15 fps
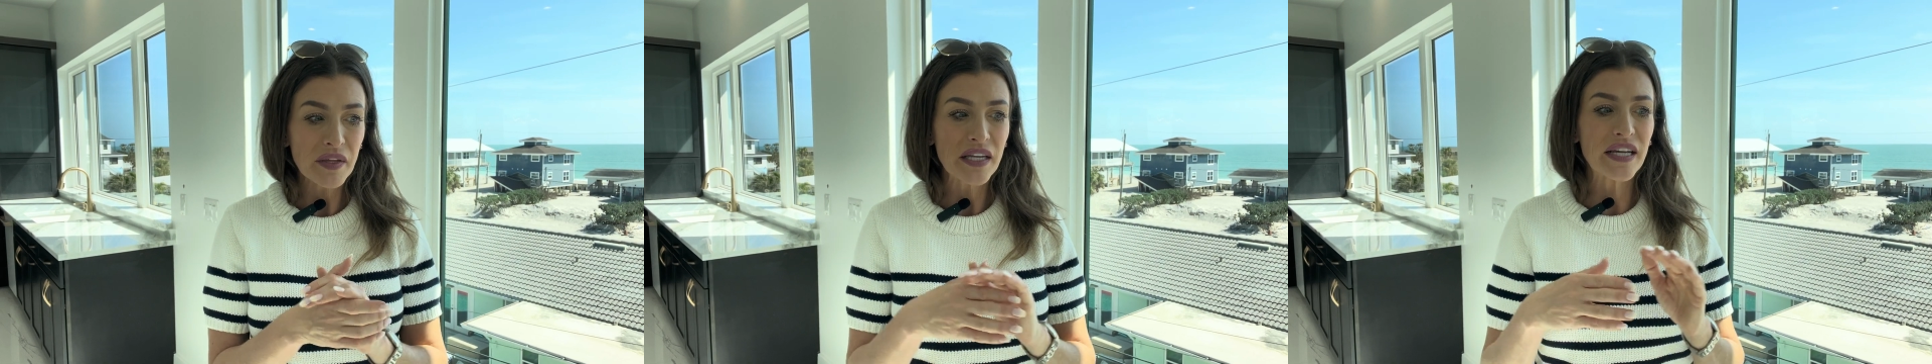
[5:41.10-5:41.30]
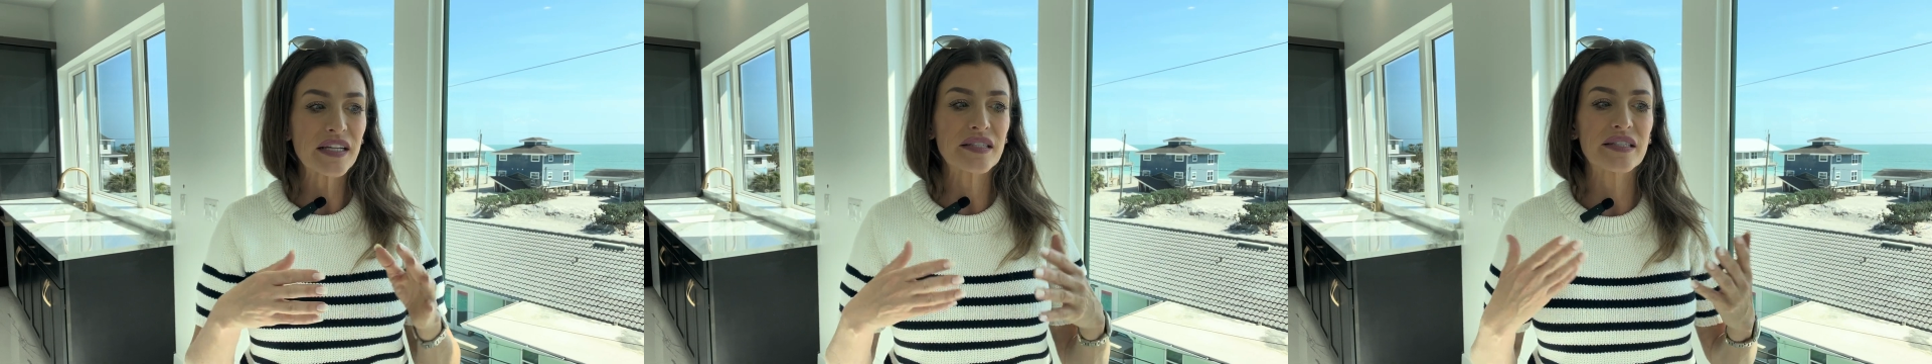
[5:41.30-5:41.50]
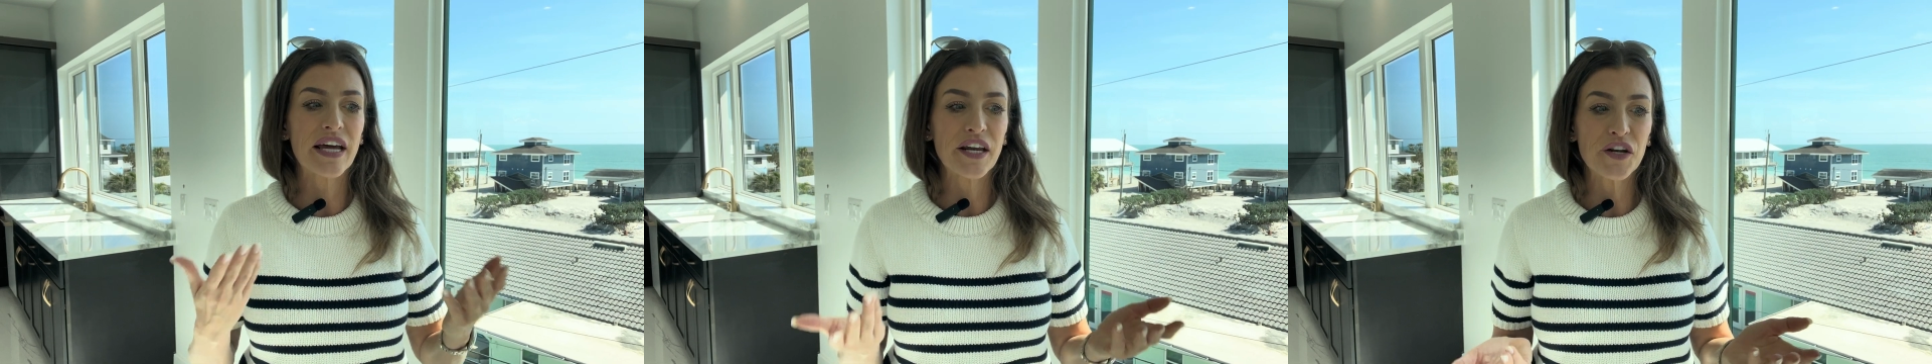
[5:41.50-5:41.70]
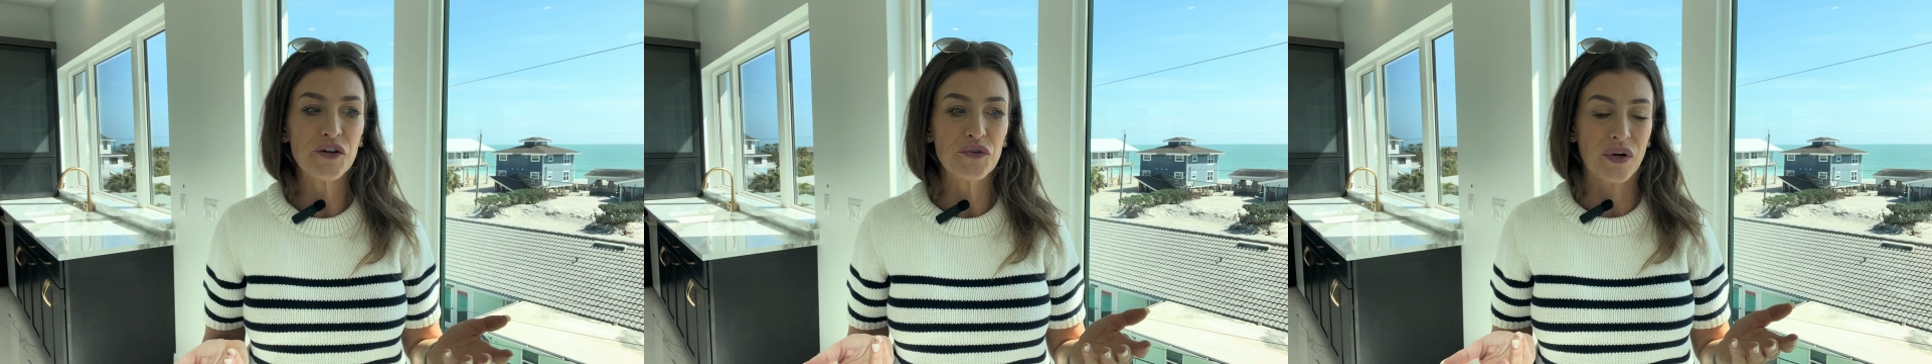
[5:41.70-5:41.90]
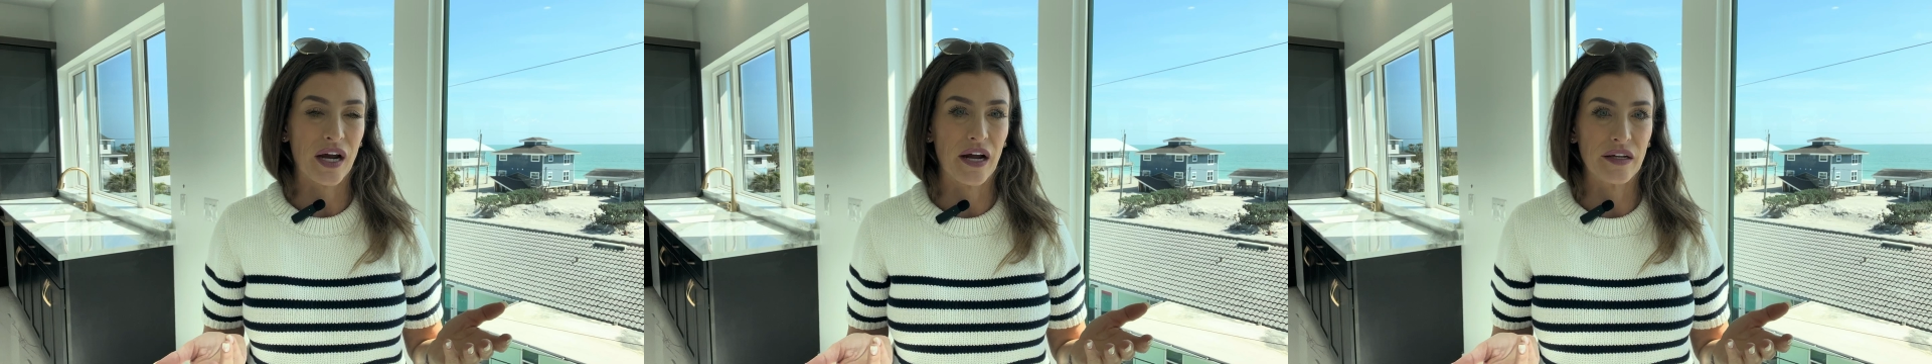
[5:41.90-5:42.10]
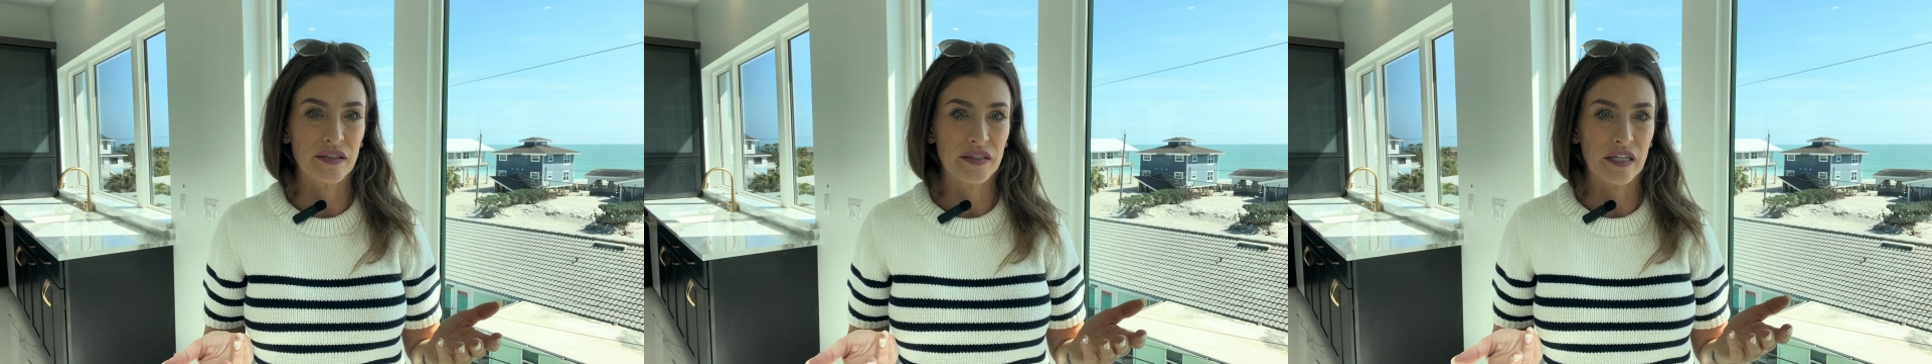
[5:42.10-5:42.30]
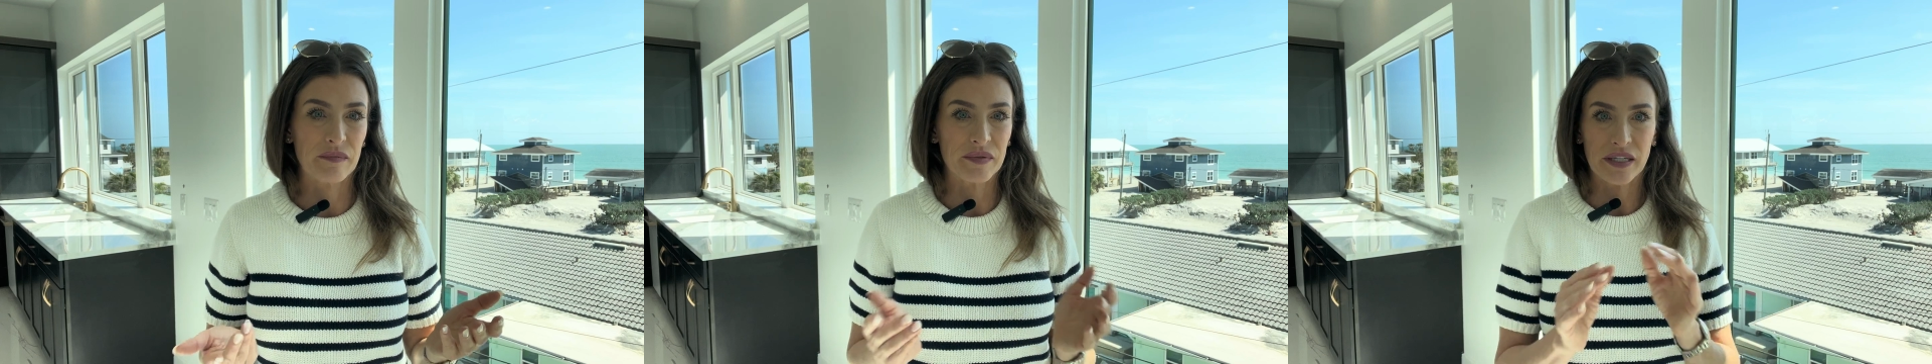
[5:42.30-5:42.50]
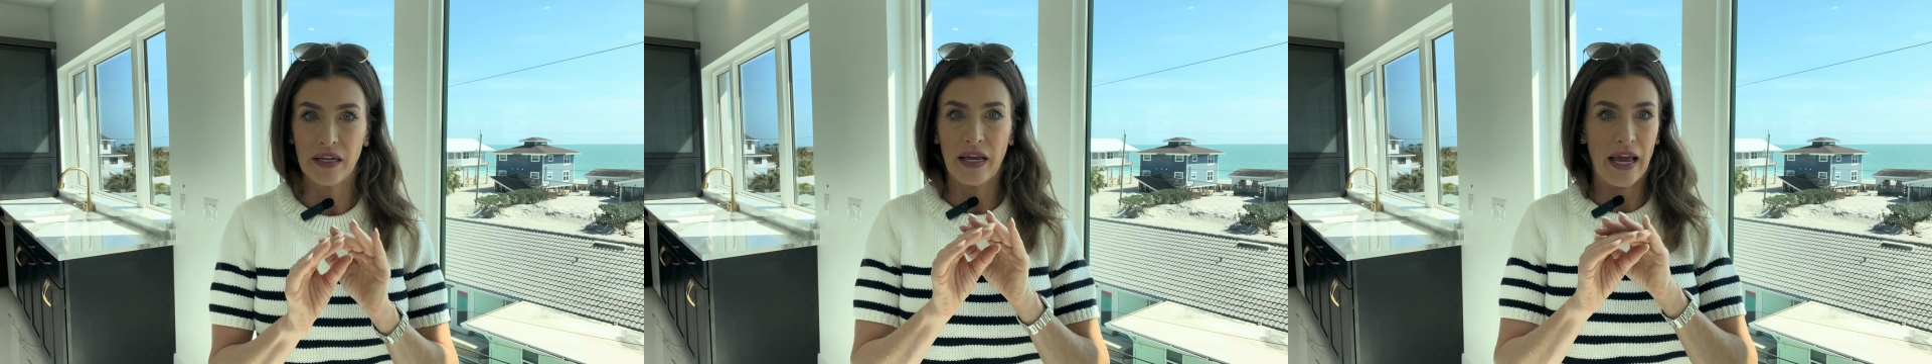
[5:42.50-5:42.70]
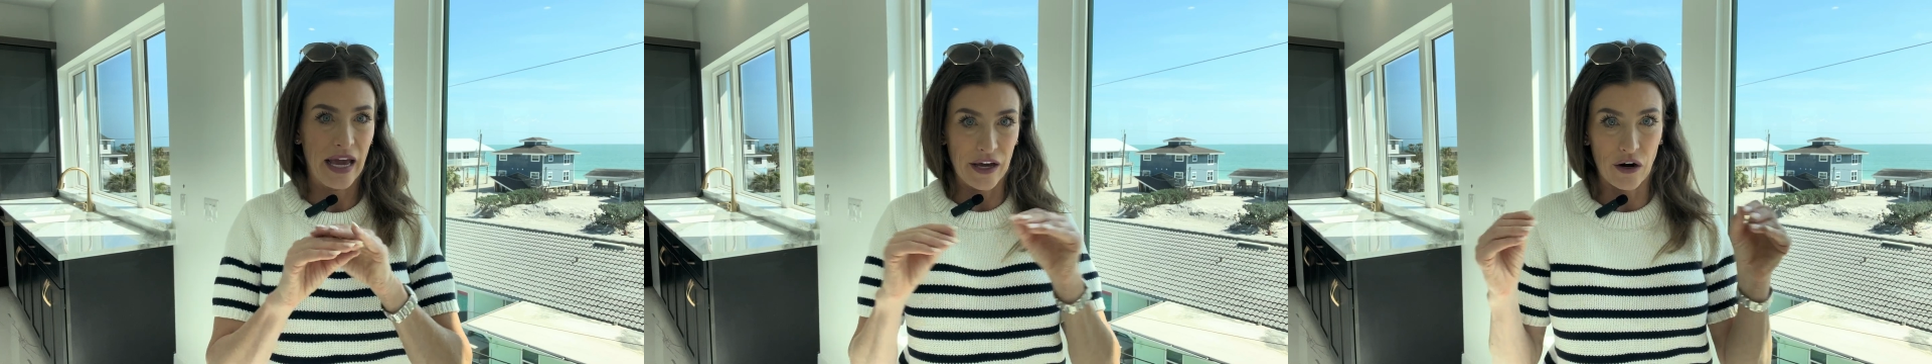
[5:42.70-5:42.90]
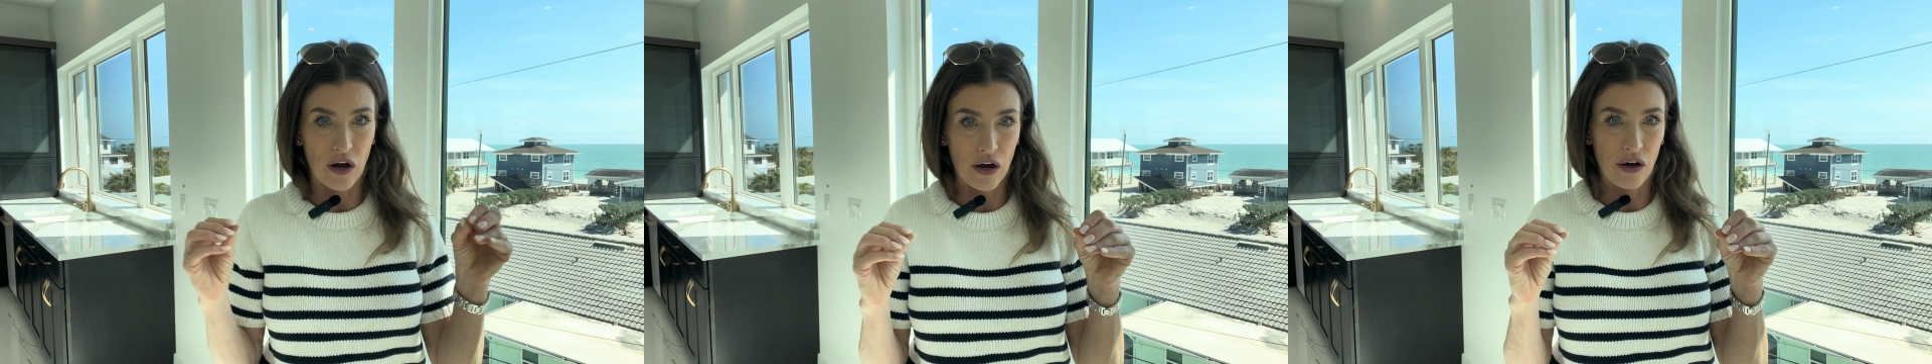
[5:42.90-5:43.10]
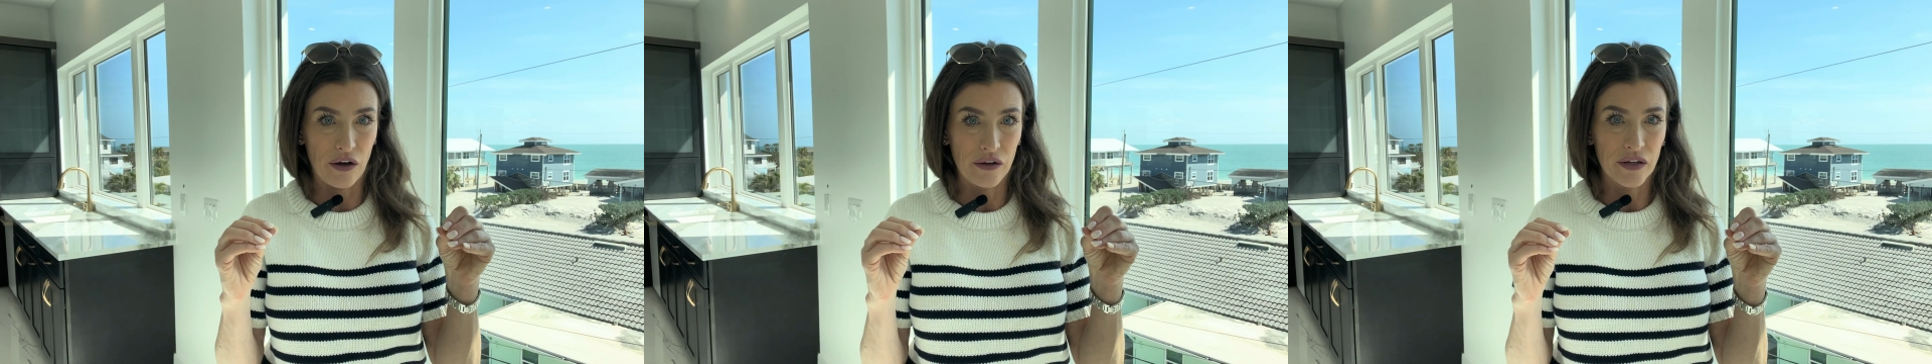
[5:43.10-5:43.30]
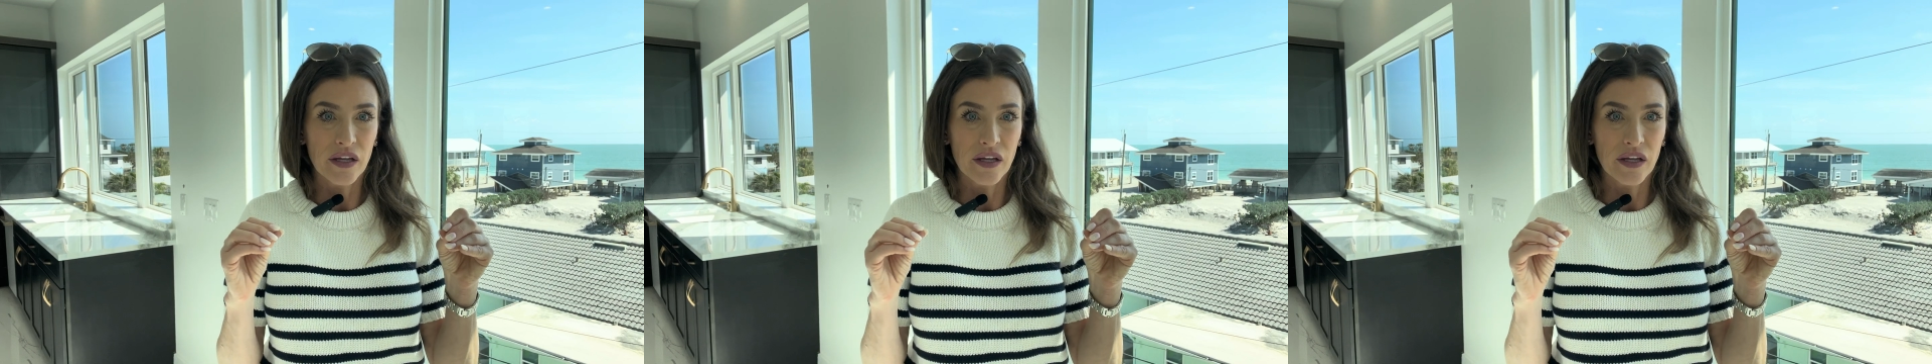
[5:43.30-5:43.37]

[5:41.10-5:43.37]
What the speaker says: It's not a new concept at all.